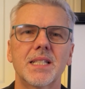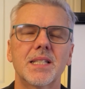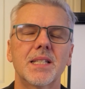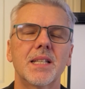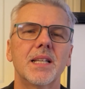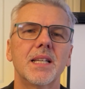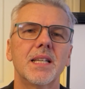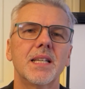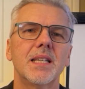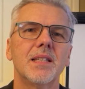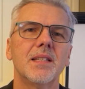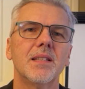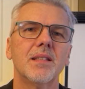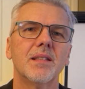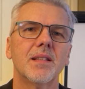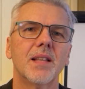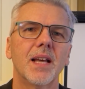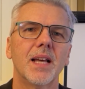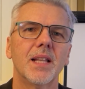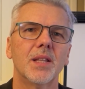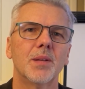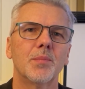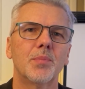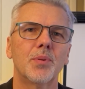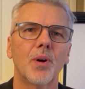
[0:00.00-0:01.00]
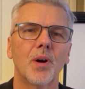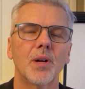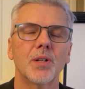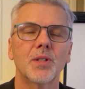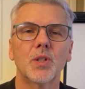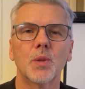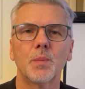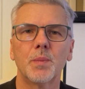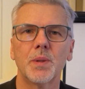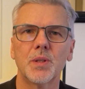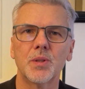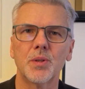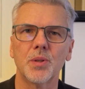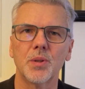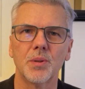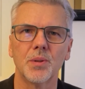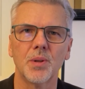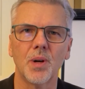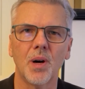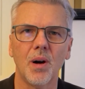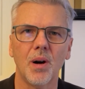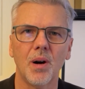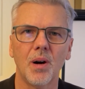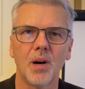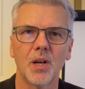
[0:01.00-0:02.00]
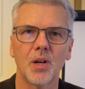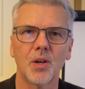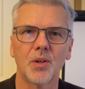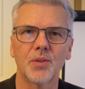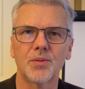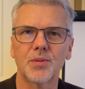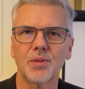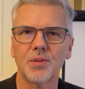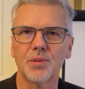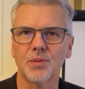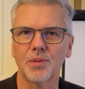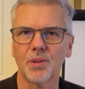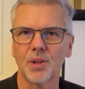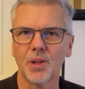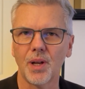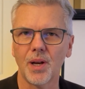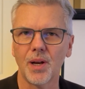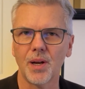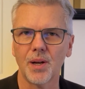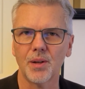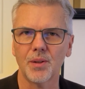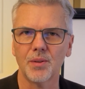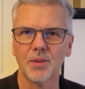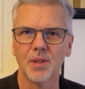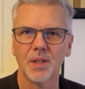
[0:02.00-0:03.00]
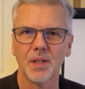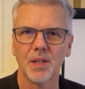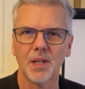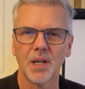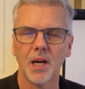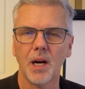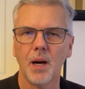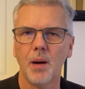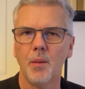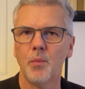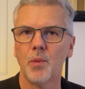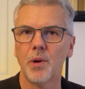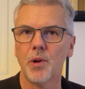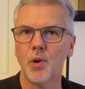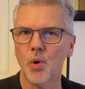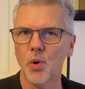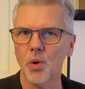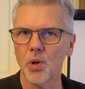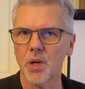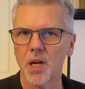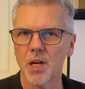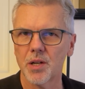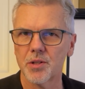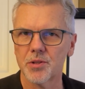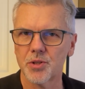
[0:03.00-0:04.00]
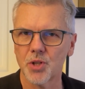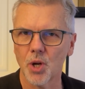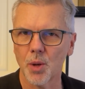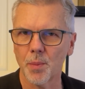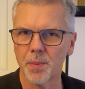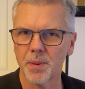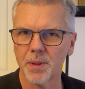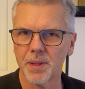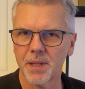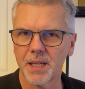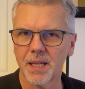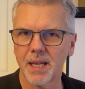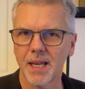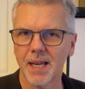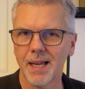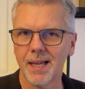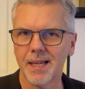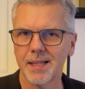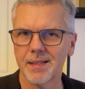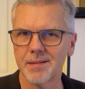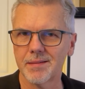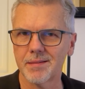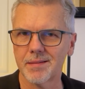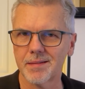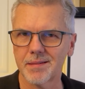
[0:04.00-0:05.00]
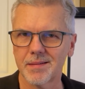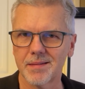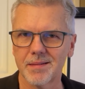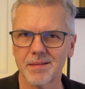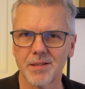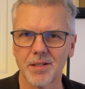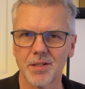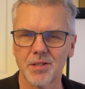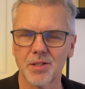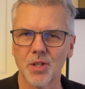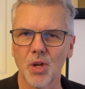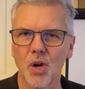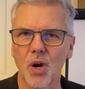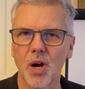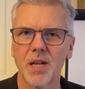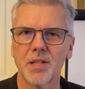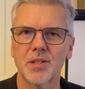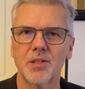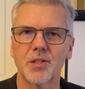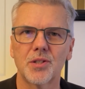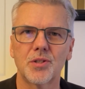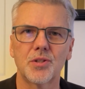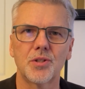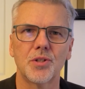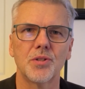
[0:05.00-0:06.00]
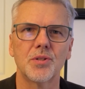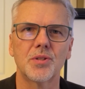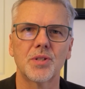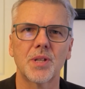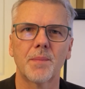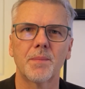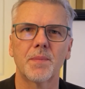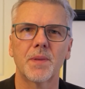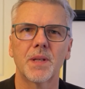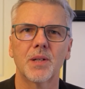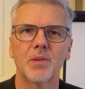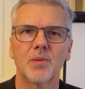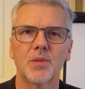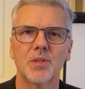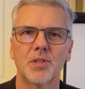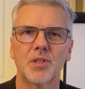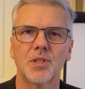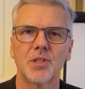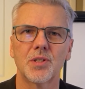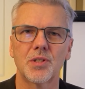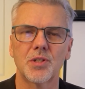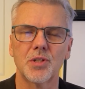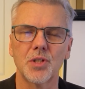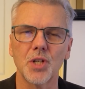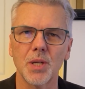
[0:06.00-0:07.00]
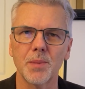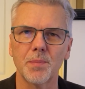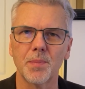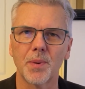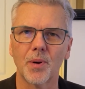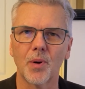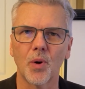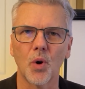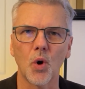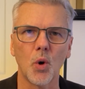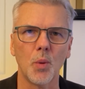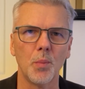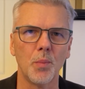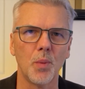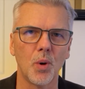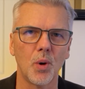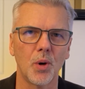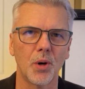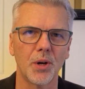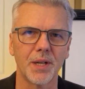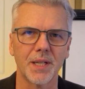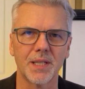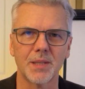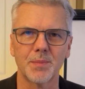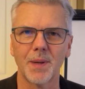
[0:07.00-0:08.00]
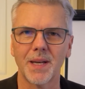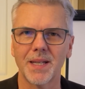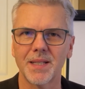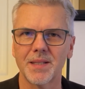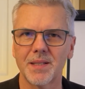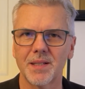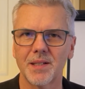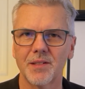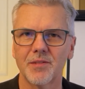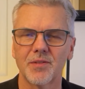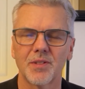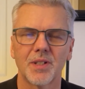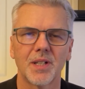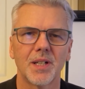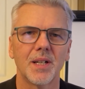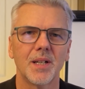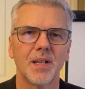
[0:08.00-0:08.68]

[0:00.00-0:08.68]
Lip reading: see that the price could be too high or too low. We all go shopping and decide to choose something which is cheaper or more expensive